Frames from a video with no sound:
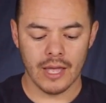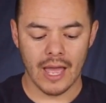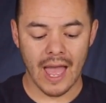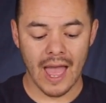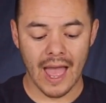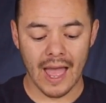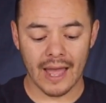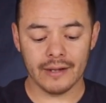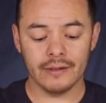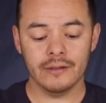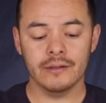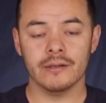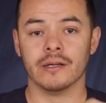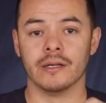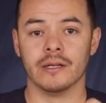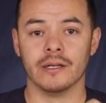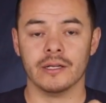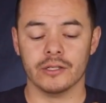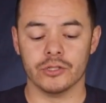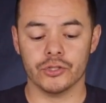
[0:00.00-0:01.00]
Anne
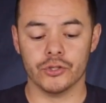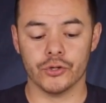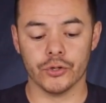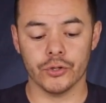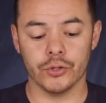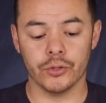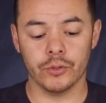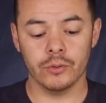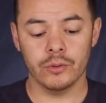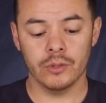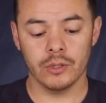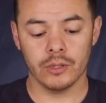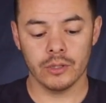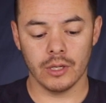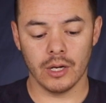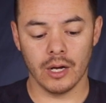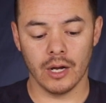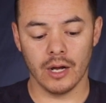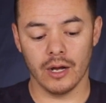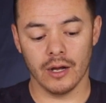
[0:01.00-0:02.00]
drew
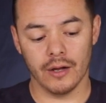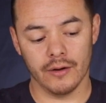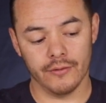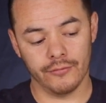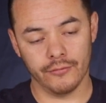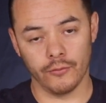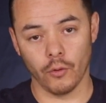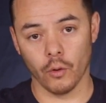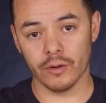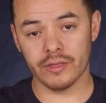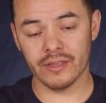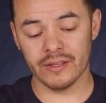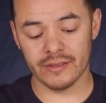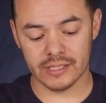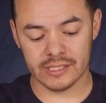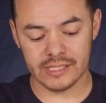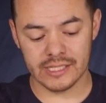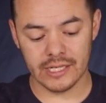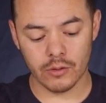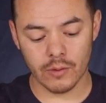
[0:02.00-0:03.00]
4th in the
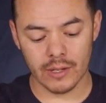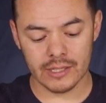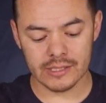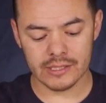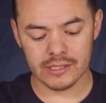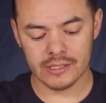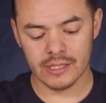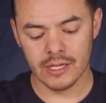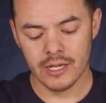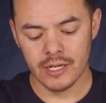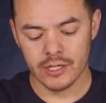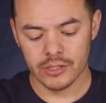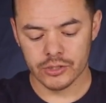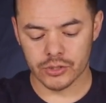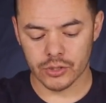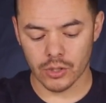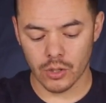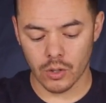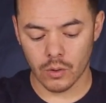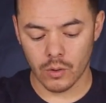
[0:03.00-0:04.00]
sequence.
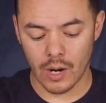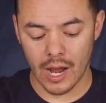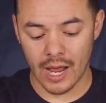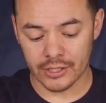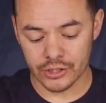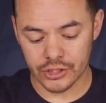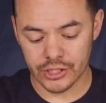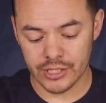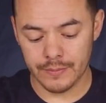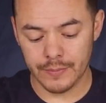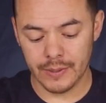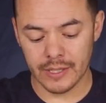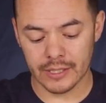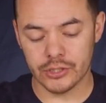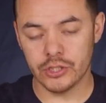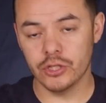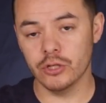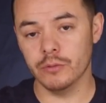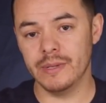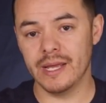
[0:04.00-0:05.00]
So, and she
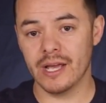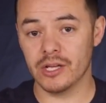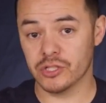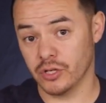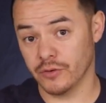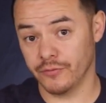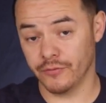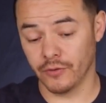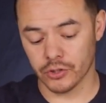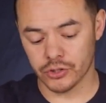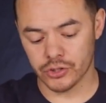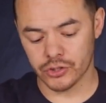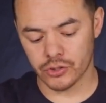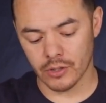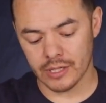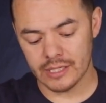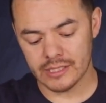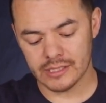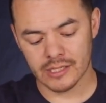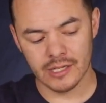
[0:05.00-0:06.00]
picked 2B as her first
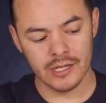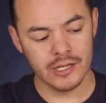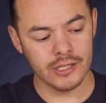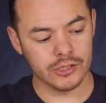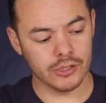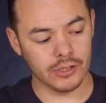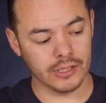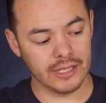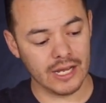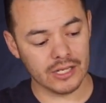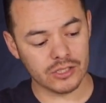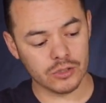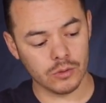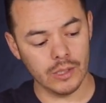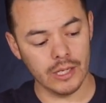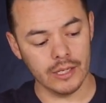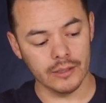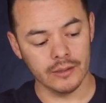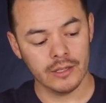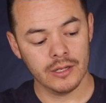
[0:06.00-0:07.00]
choice. So guess
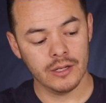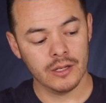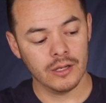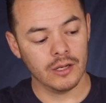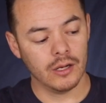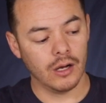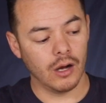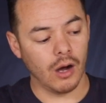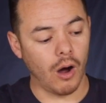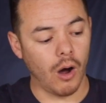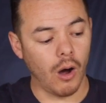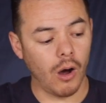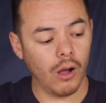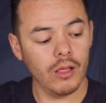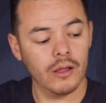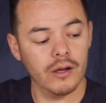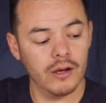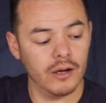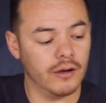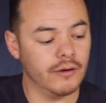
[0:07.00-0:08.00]
what?
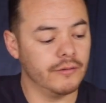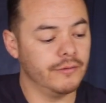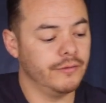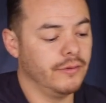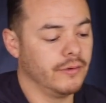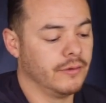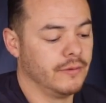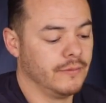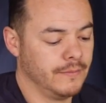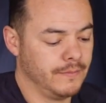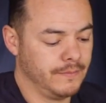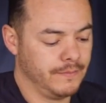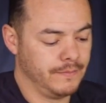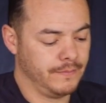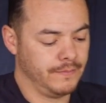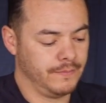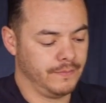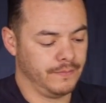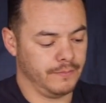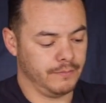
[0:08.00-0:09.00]

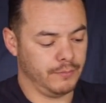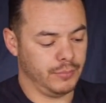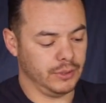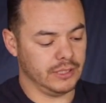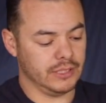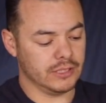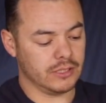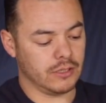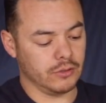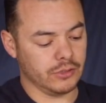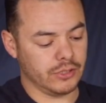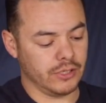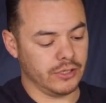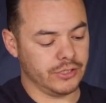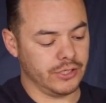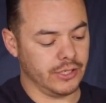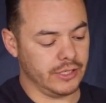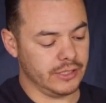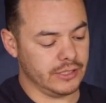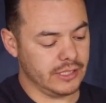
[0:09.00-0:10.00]
Put these closer
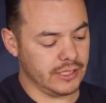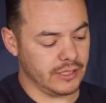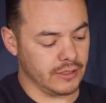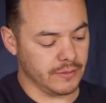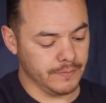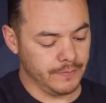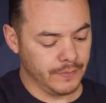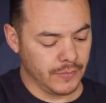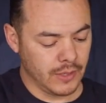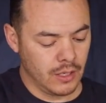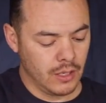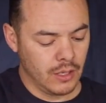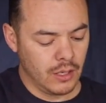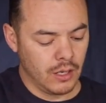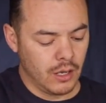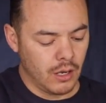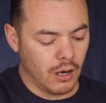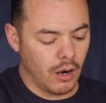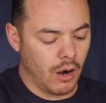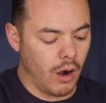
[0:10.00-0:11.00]
so you can see them.
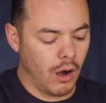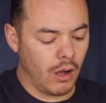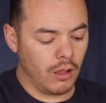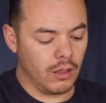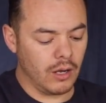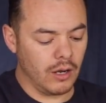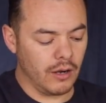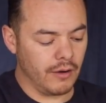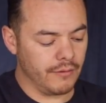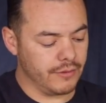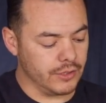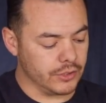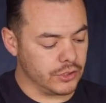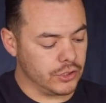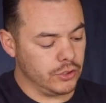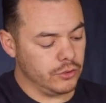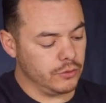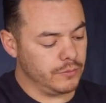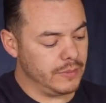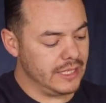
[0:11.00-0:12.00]
All of the
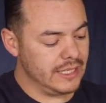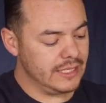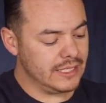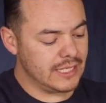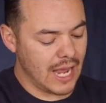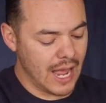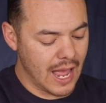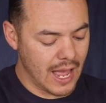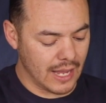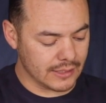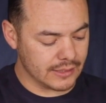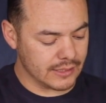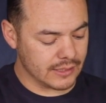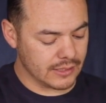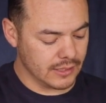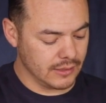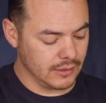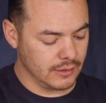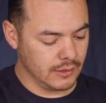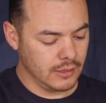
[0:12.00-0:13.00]
2B
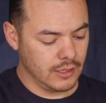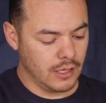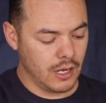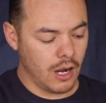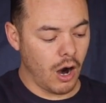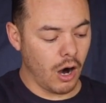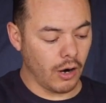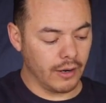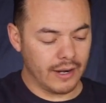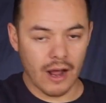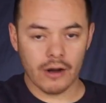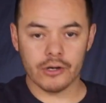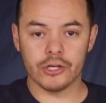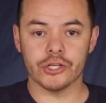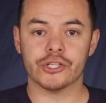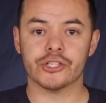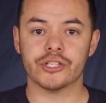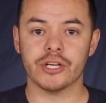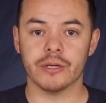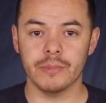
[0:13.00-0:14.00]
tags are now
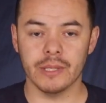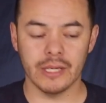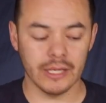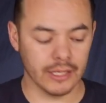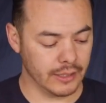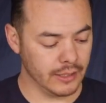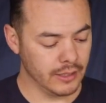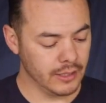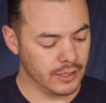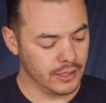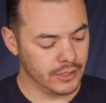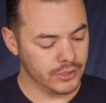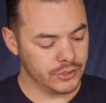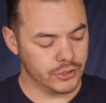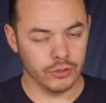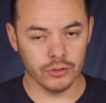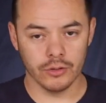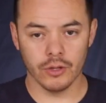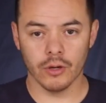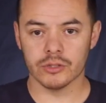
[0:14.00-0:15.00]
distributed
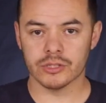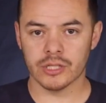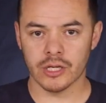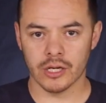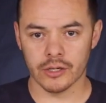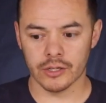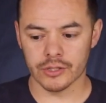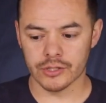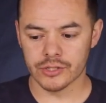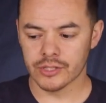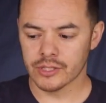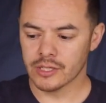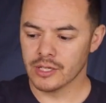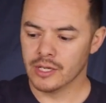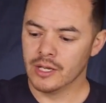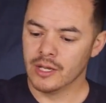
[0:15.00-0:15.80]
to those hunters.